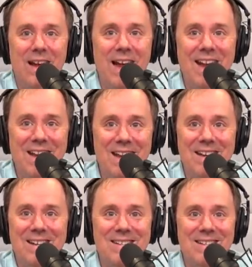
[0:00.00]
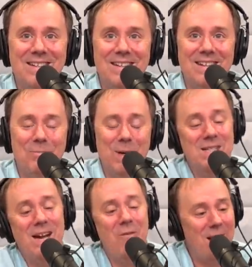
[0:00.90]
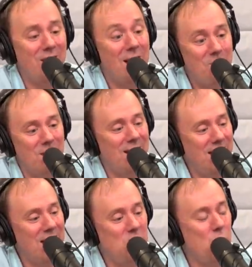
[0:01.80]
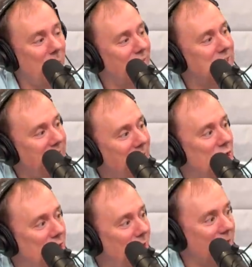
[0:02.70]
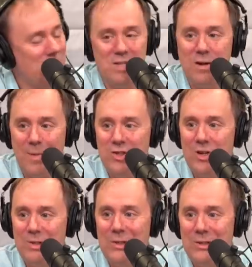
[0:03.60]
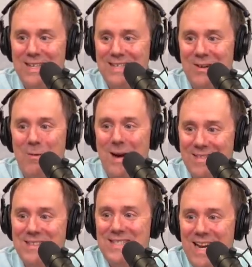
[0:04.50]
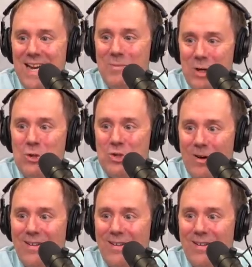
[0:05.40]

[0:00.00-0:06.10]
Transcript: And because everybody in Lebanon, again, you'd wear the same shirts because everybody shopped at Goodies. Yeah. So everybody had the same new shirt.